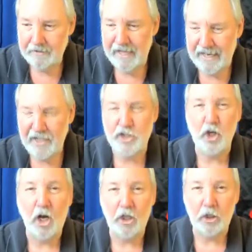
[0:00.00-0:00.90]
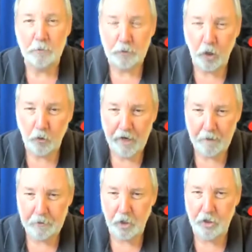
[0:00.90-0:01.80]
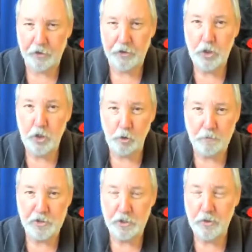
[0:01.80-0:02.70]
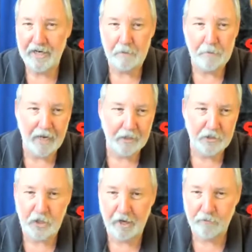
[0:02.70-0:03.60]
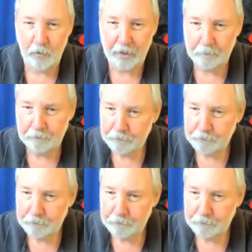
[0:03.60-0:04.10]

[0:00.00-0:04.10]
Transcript: an installer program called Noobs, new out of the box software,